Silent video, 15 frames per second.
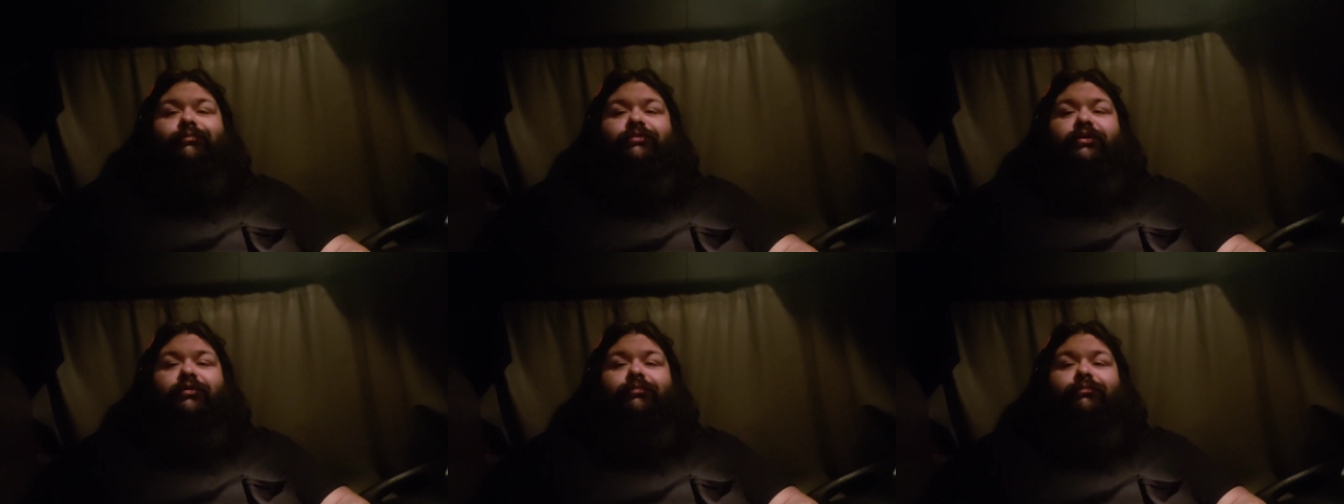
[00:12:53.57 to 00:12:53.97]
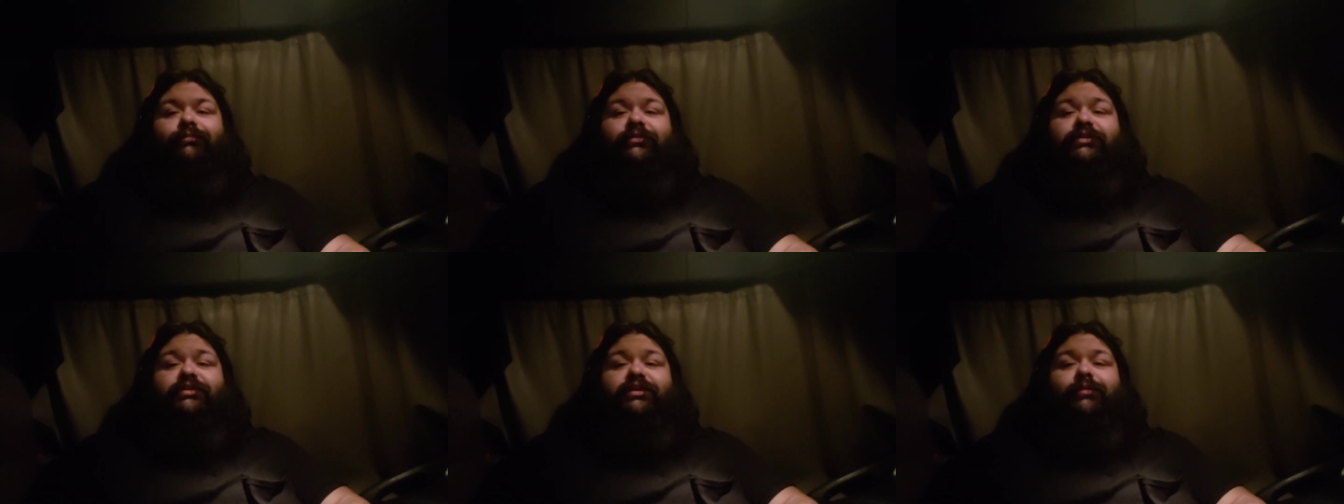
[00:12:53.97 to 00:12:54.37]
So
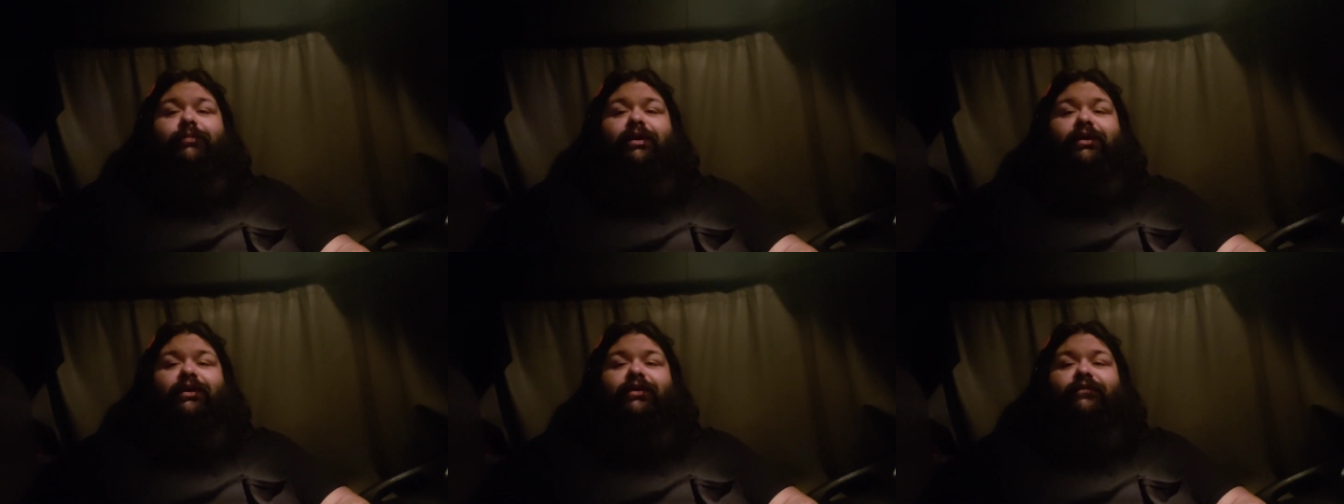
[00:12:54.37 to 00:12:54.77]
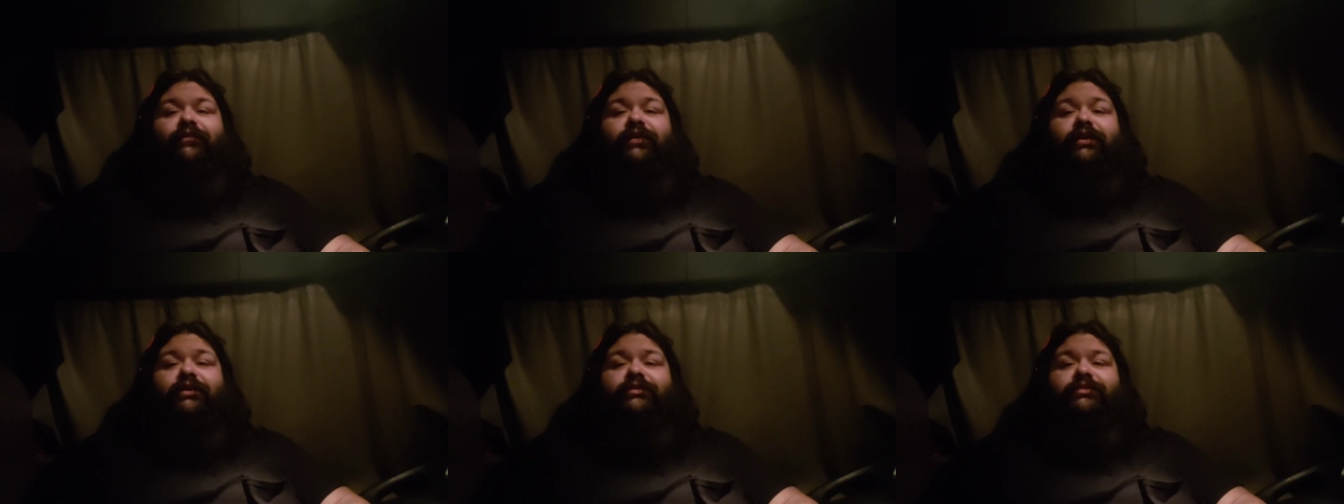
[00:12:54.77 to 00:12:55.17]
this is the American
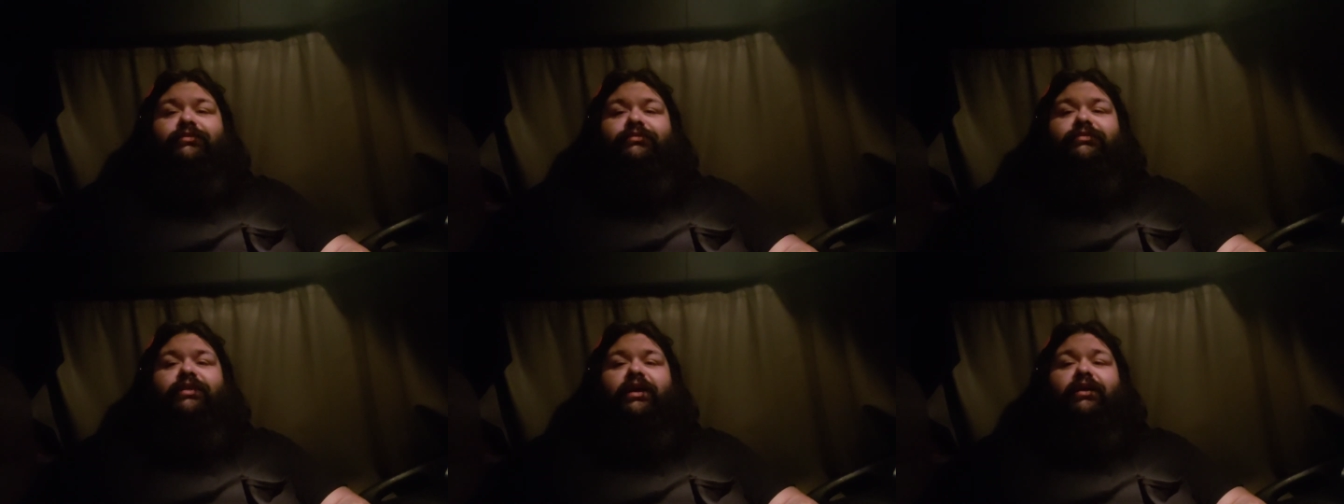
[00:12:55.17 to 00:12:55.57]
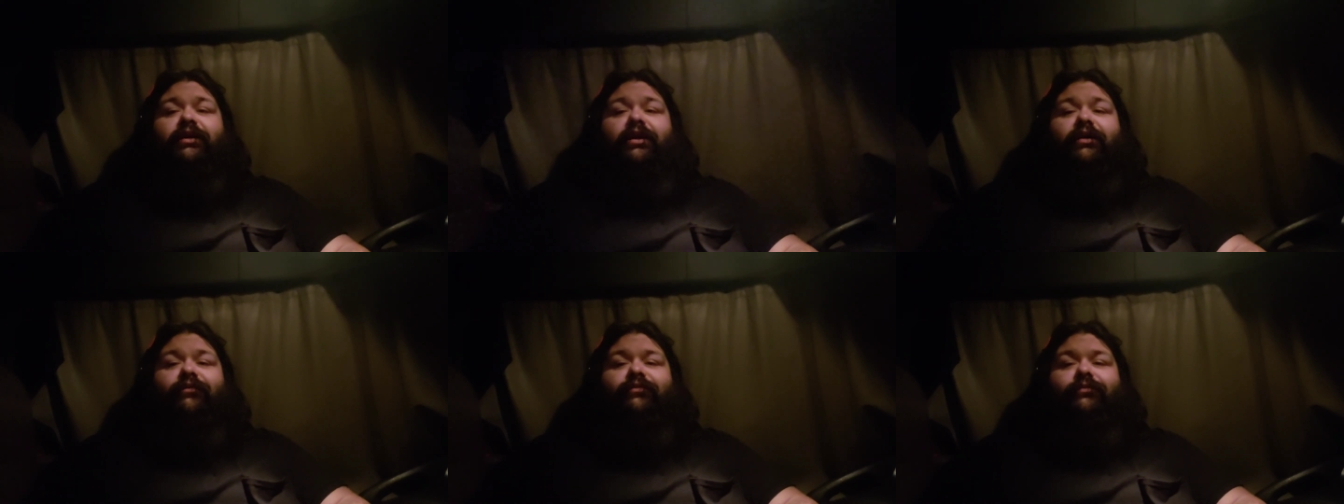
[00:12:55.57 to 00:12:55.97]
Phoenix, signing
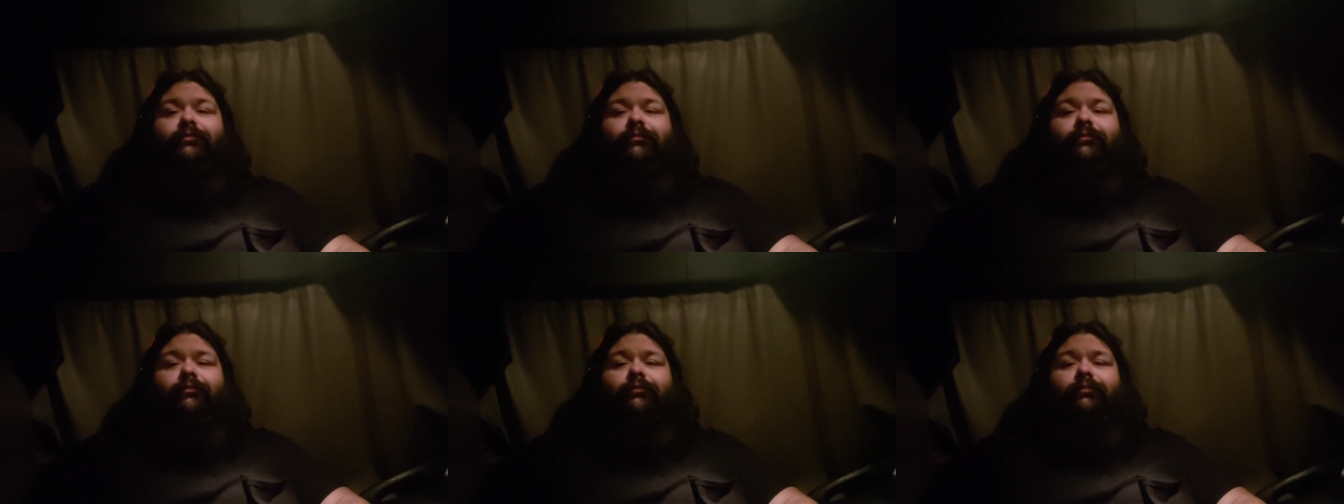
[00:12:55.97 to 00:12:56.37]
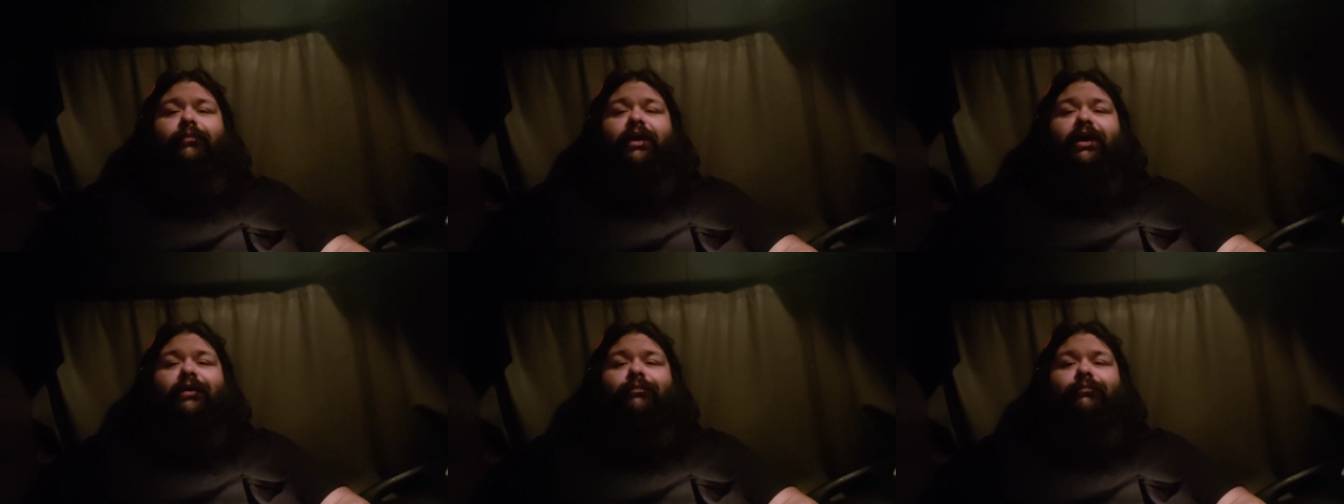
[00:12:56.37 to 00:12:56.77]
off.
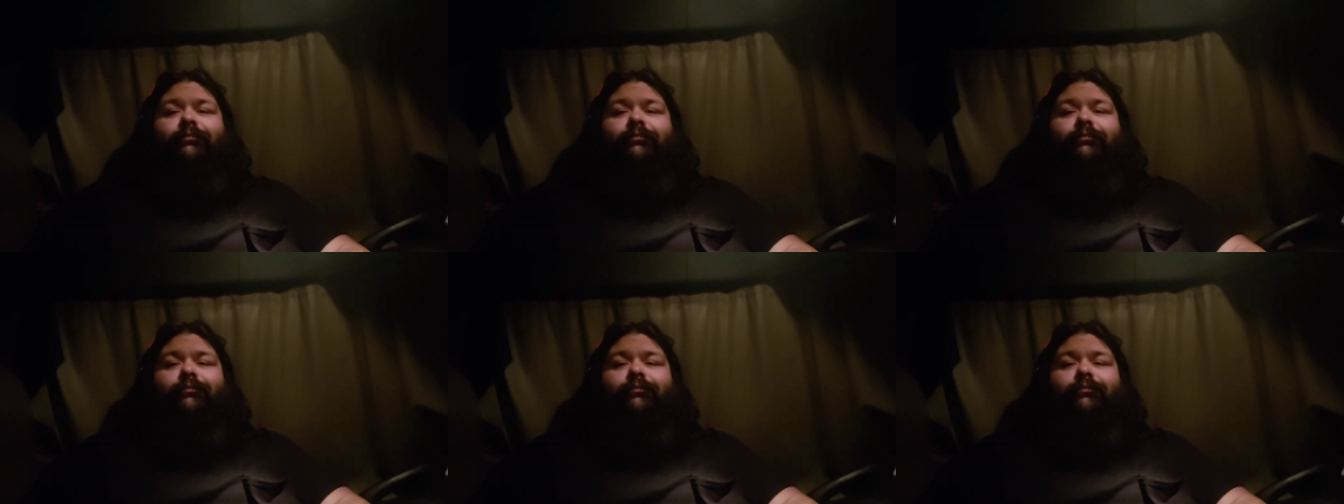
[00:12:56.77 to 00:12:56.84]
Bye.